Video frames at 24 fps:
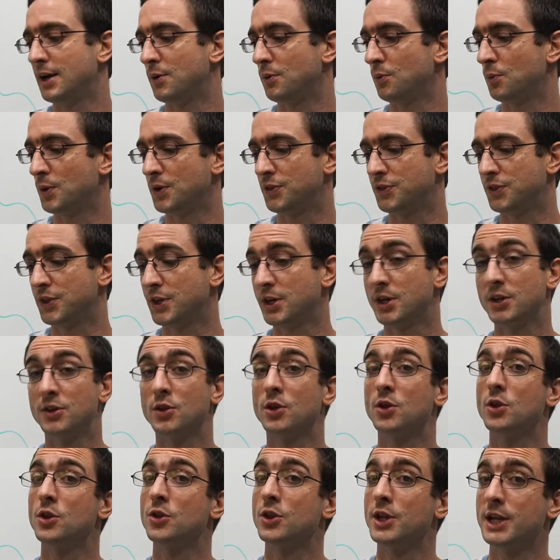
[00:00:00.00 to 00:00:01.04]
with
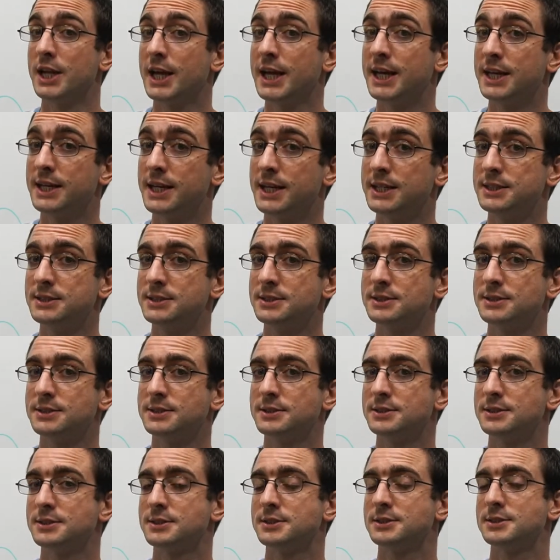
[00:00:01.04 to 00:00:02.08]
the lady,
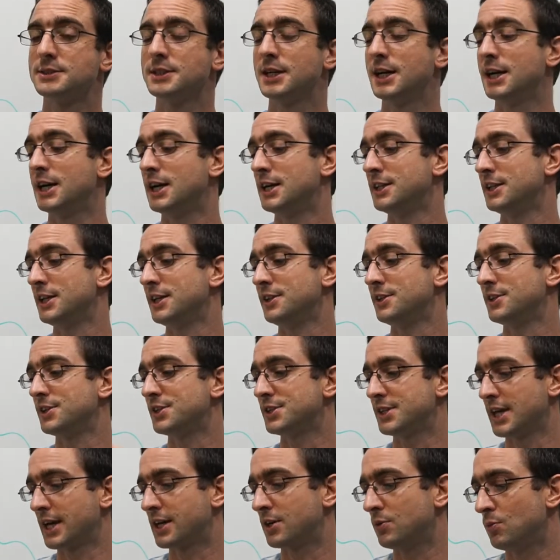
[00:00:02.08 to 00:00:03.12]
and then the
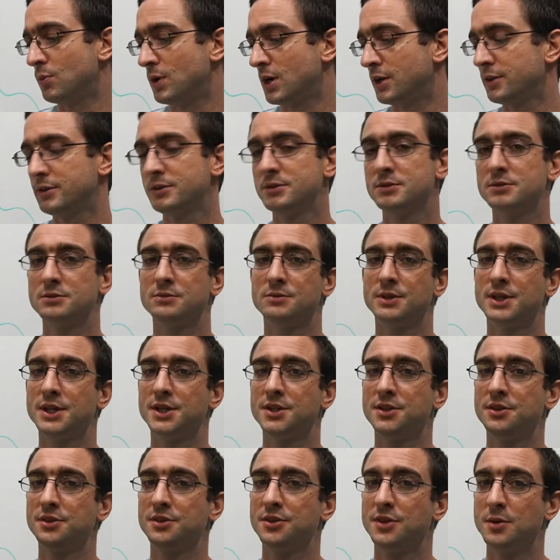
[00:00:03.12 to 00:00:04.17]
second one
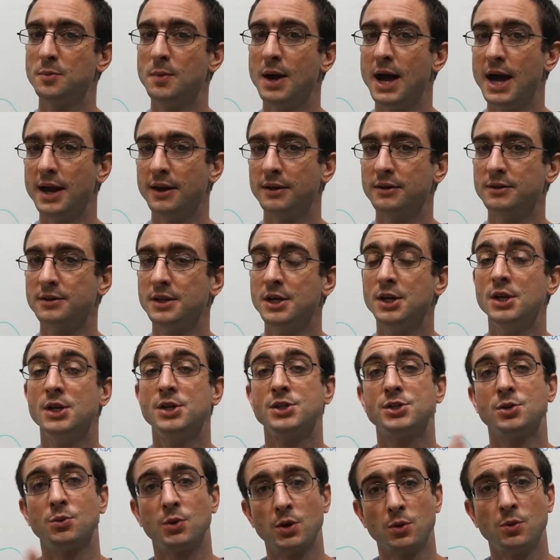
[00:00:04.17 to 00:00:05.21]
with the man.
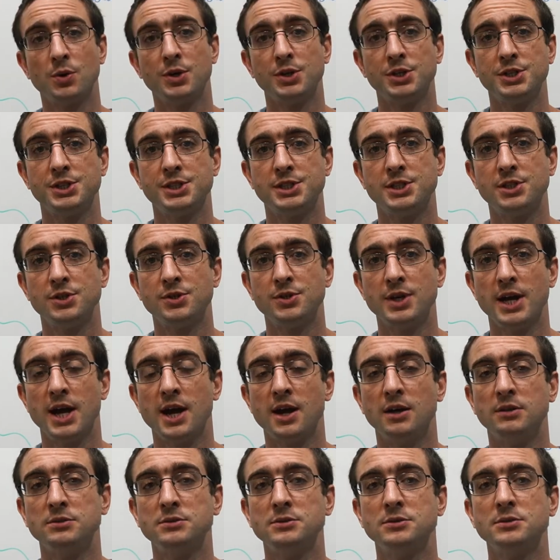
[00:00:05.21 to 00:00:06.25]
So what I want you to do
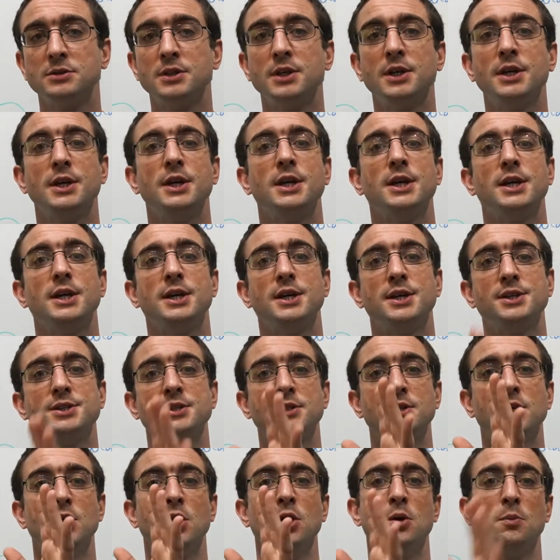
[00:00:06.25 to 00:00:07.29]
now
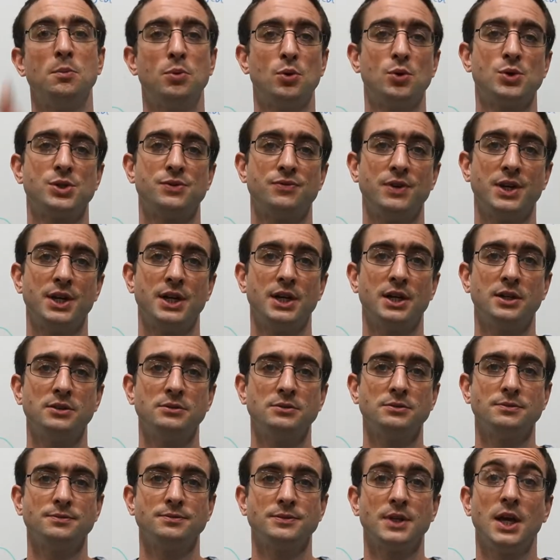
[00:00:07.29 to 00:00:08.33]
is pause the
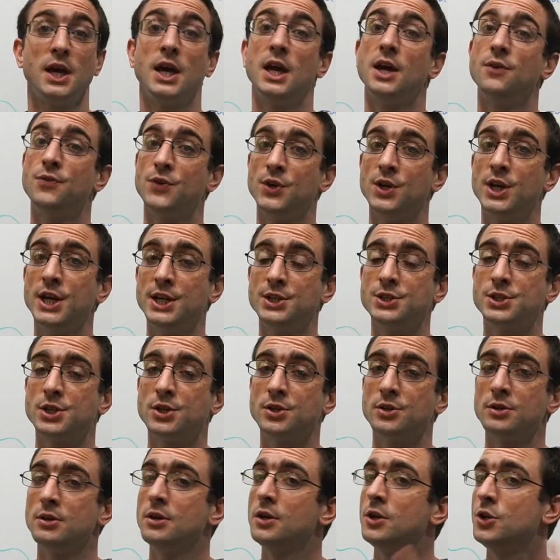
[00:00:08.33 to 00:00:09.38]
video. If you need
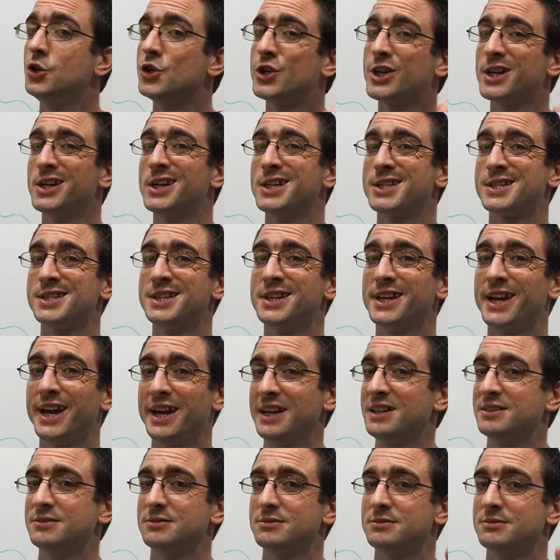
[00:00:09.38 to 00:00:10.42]
to, you can listen
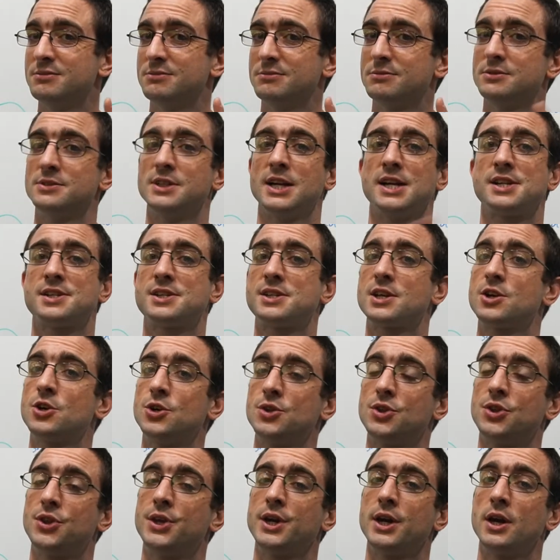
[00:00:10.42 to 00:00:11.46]
again. That's the
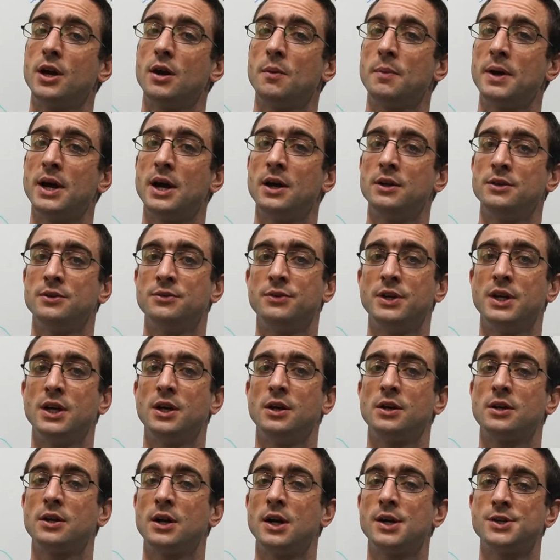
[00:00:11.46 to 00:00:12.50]
good thing about the
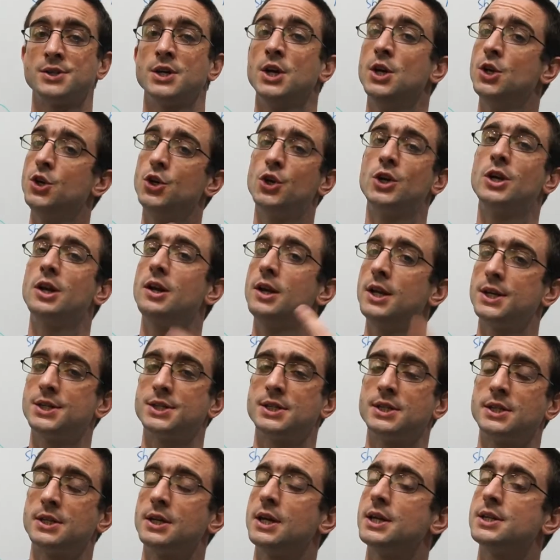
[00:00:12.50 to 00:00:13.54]
video class. You can
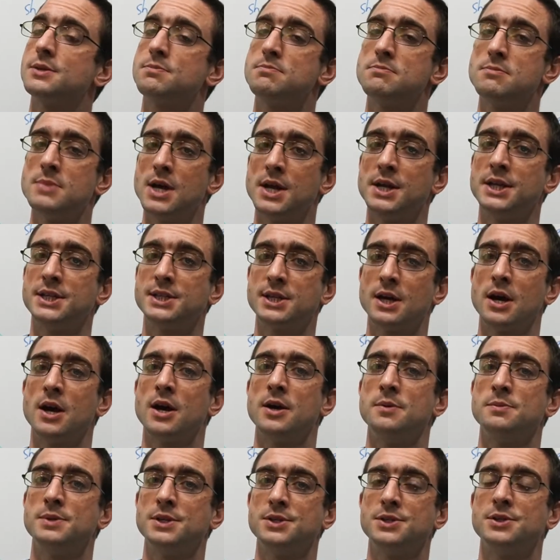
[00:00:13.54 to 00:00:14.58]
listen as many
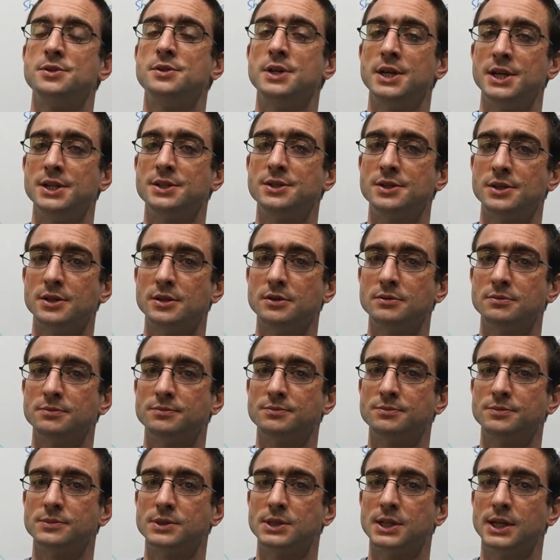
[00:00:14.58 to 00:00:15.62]
times as you need to.
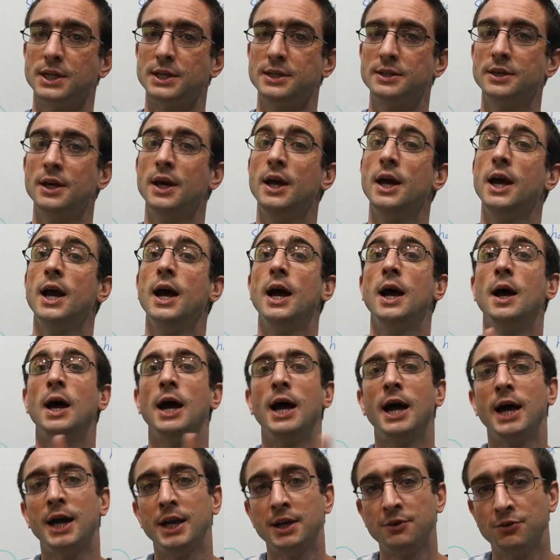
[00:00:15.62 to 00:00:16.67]
Okay?
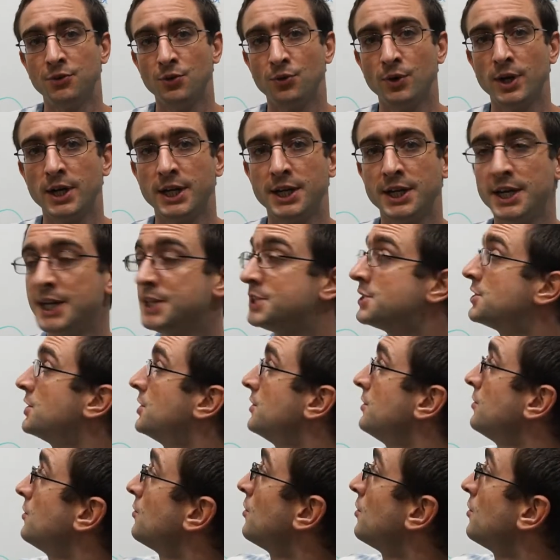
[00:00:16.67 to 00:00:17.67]
And if you really need to,